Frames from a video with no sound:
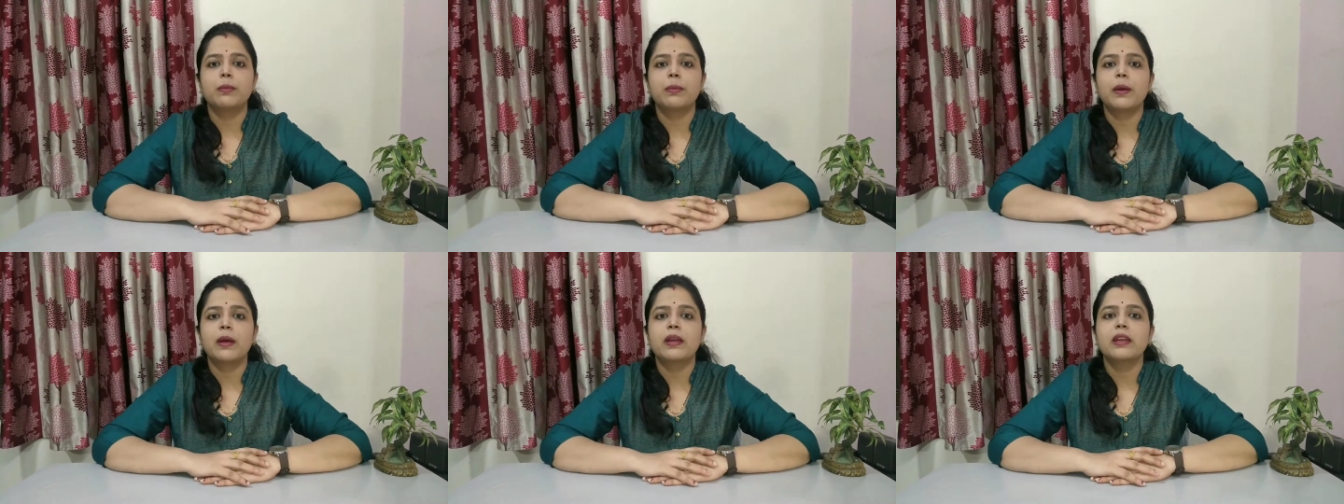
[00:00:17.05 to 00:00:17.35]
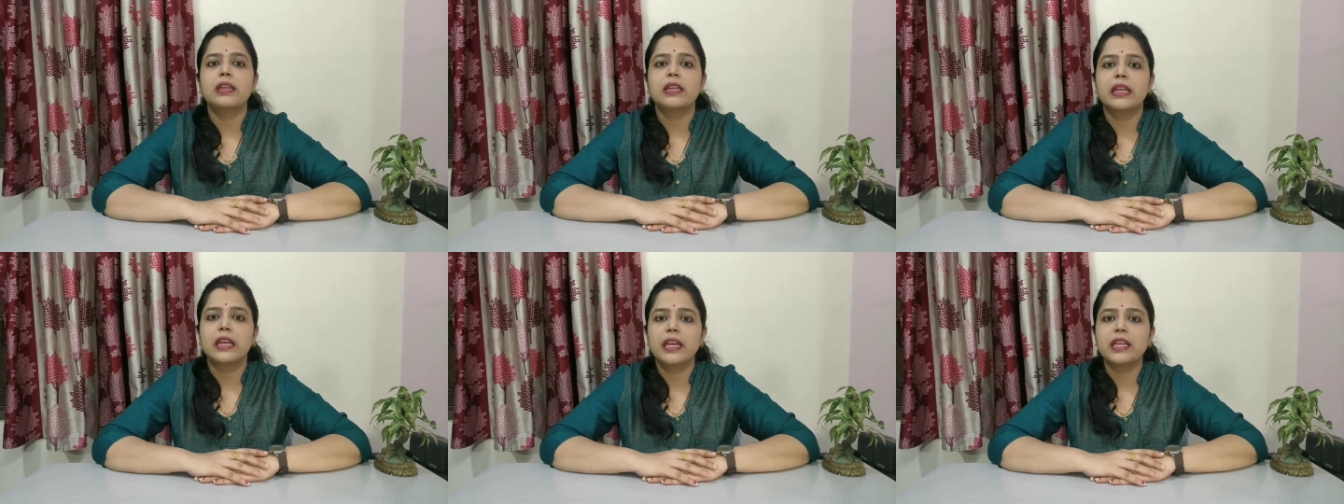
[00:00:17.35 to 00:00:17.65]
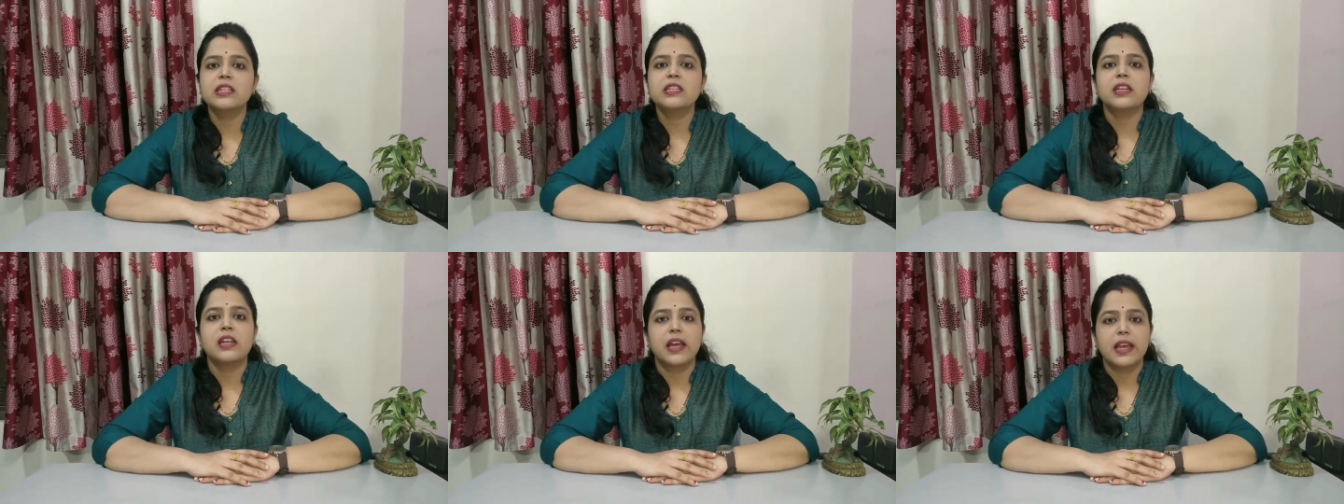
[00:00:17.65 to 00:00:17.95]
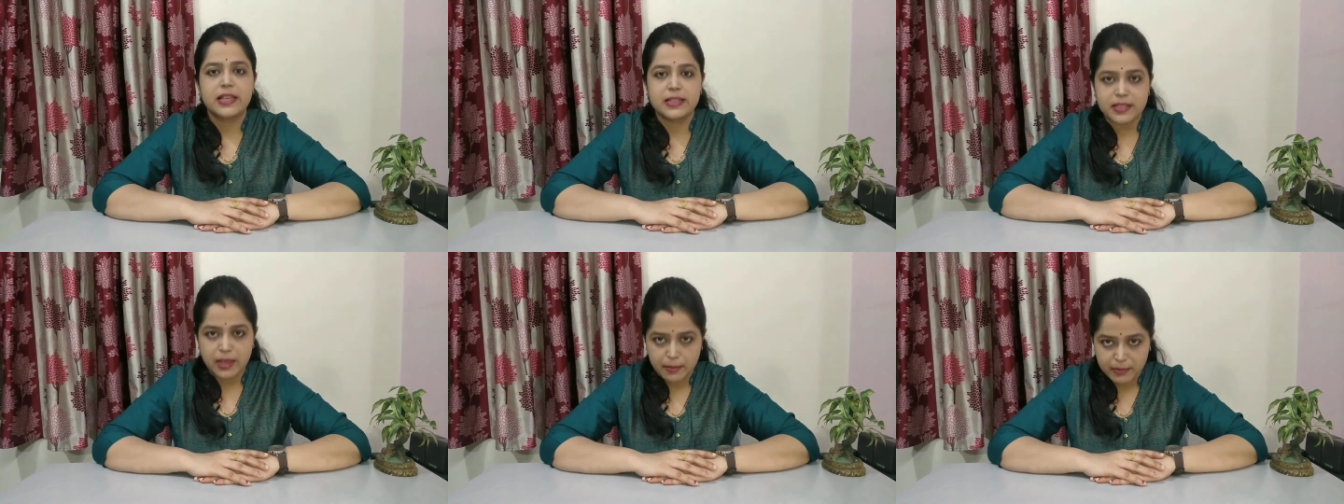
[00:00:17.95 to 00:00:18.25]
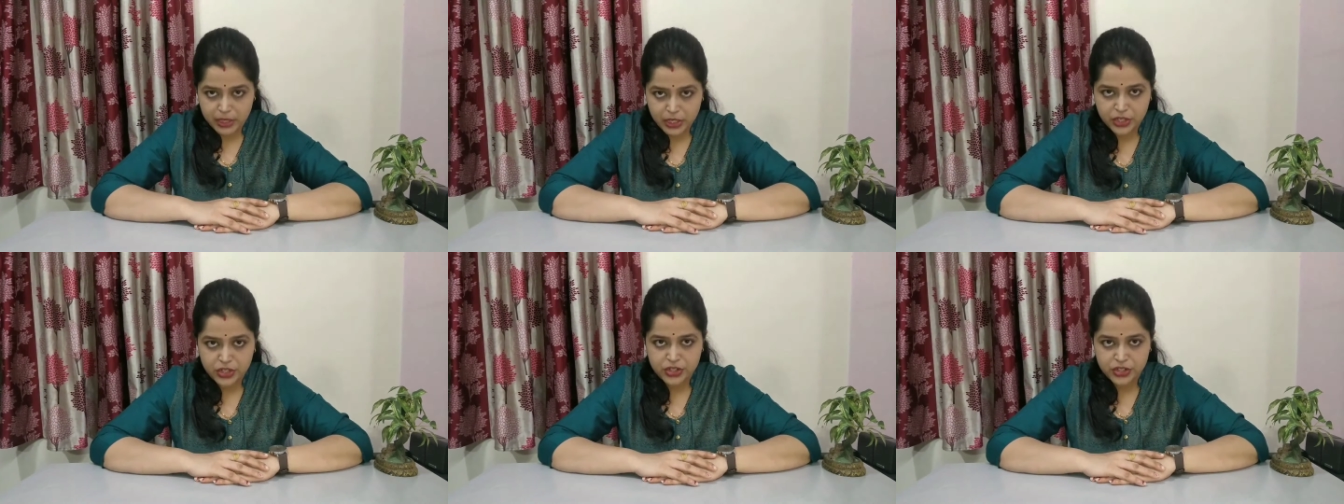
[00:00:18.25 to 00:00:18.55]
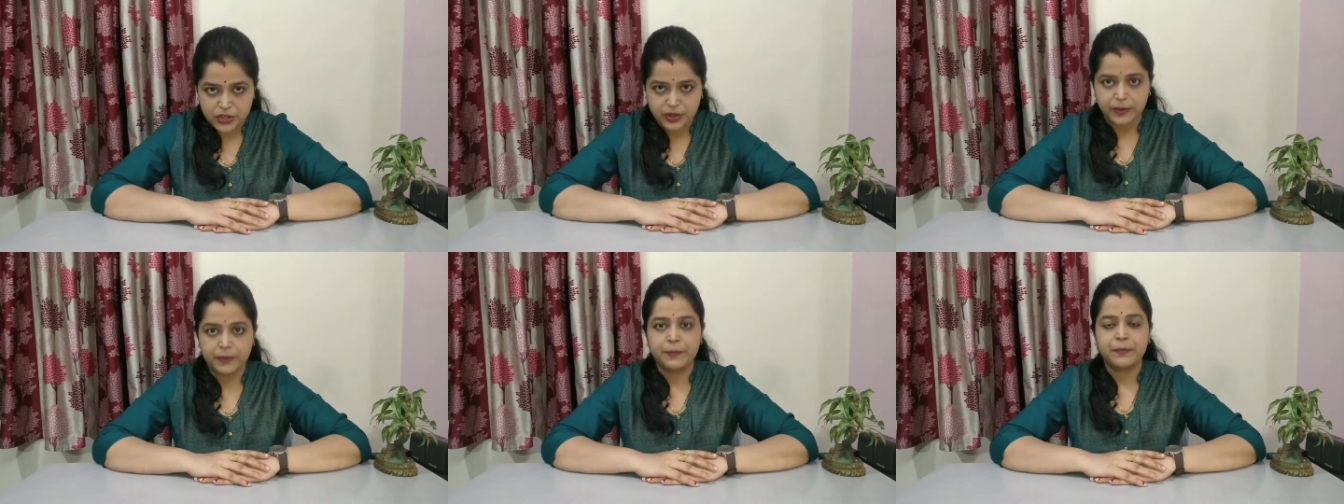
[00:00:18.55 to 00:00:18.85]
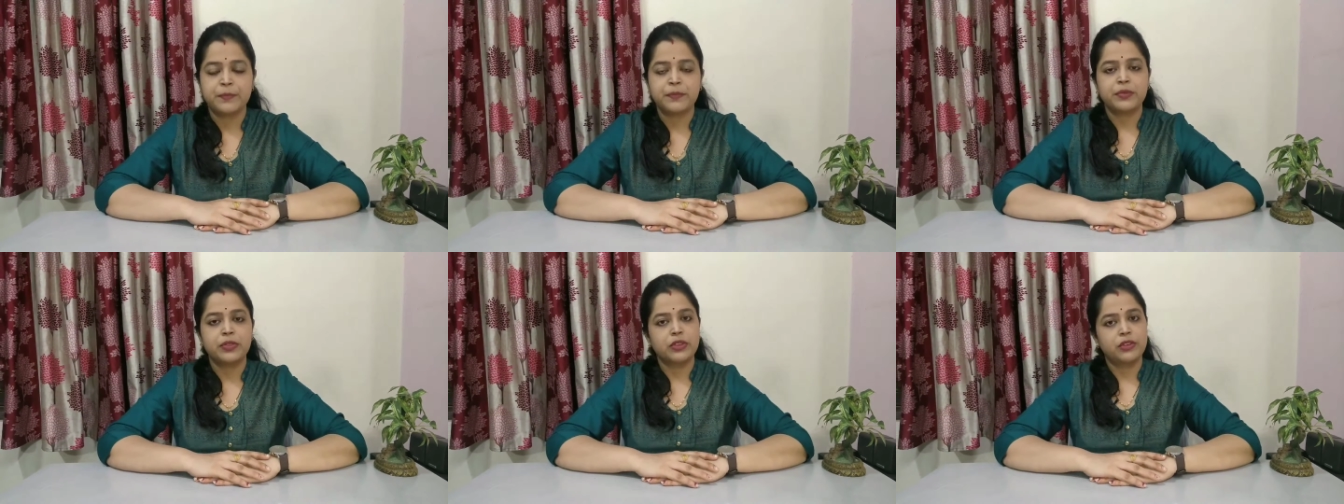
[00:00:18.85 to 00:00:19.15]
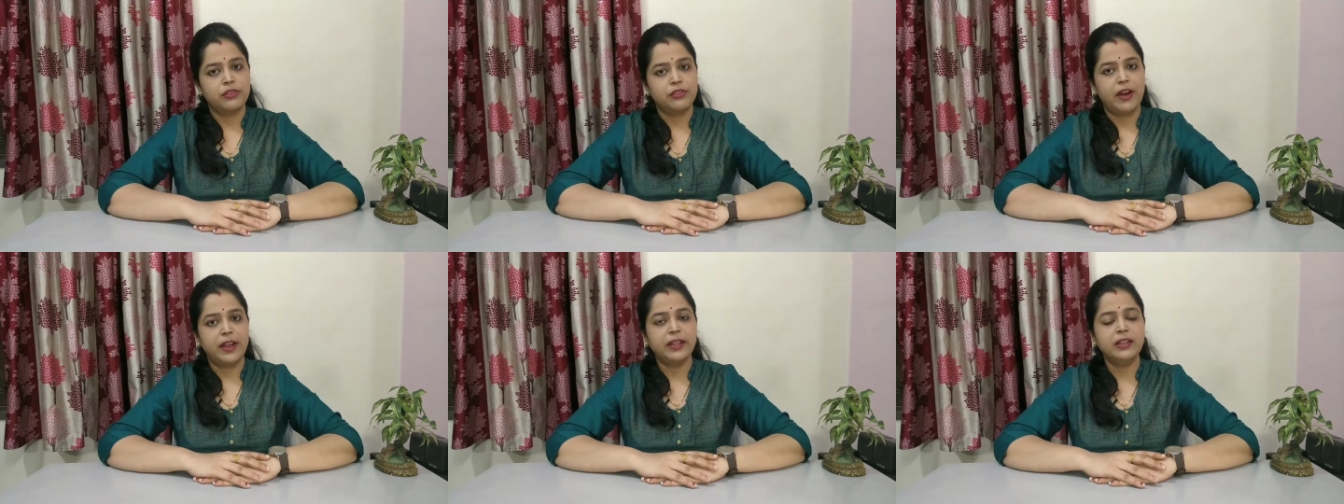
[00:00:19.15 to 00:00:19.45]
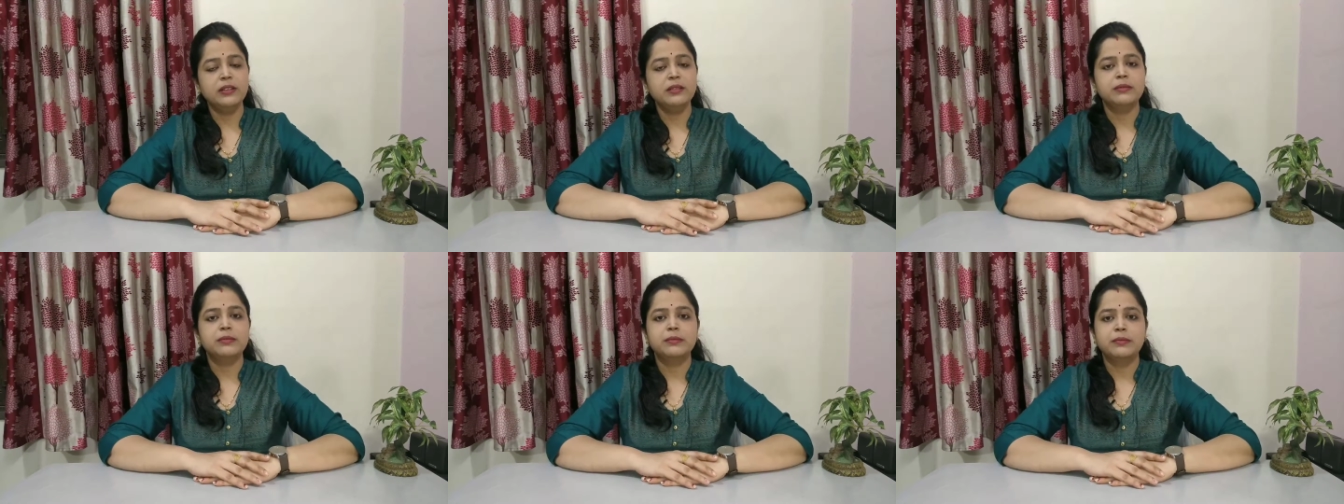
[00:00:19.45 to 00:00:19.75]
prepare GATE examination. Fine?